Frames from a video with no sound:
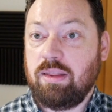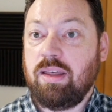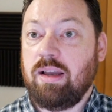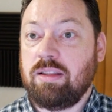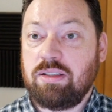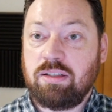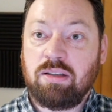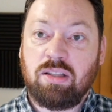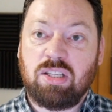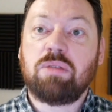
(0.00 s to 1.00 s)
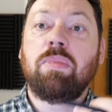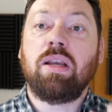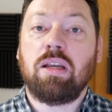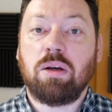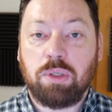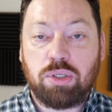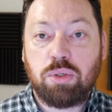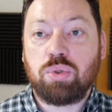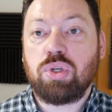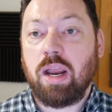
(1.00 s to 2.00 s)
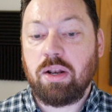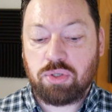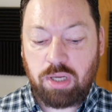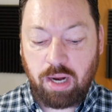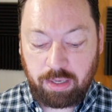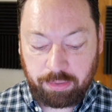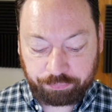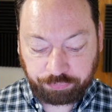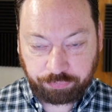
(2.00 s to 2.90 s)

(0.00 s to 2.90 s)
that's the speed at which you change data.